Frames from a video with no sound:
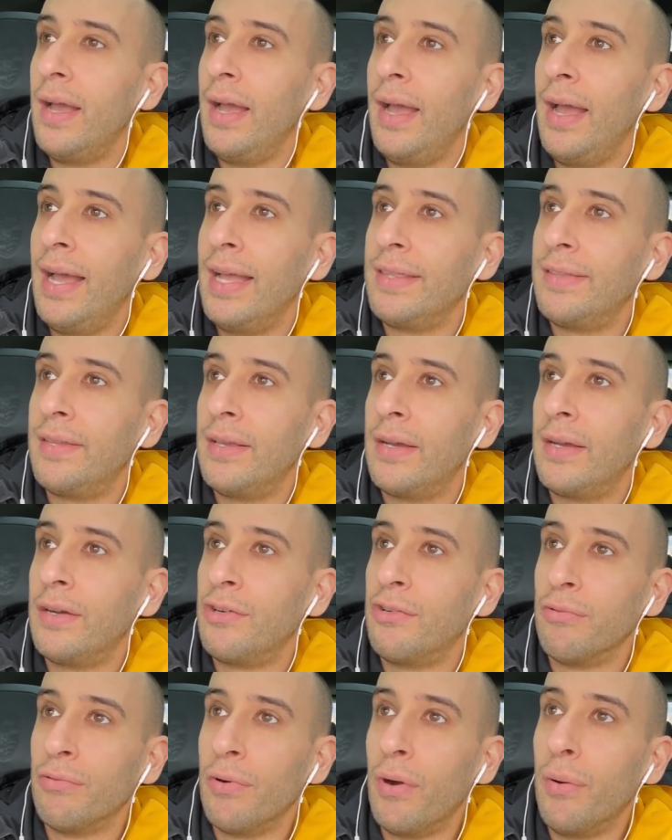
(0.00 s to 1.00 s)
at uh,
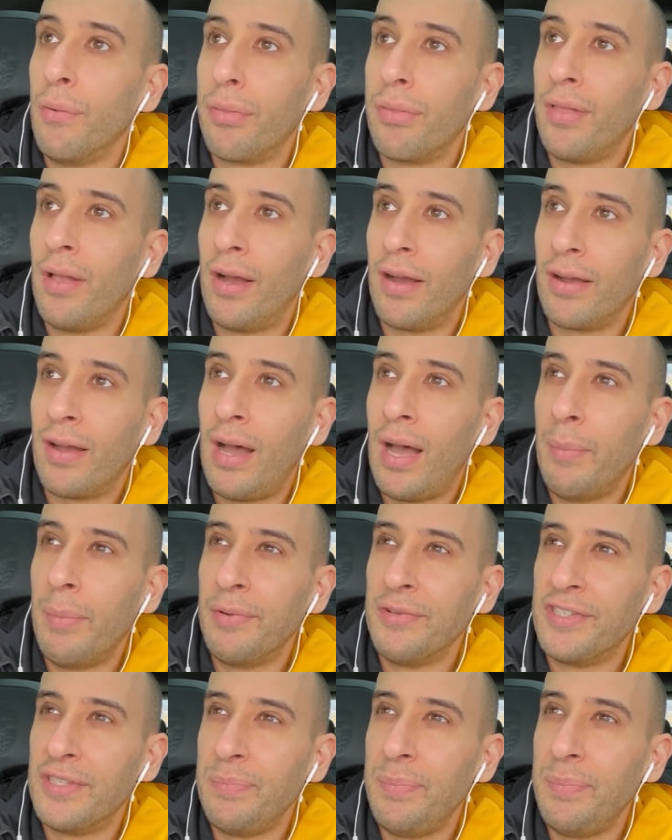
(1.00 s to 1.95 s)
growth dot com. I was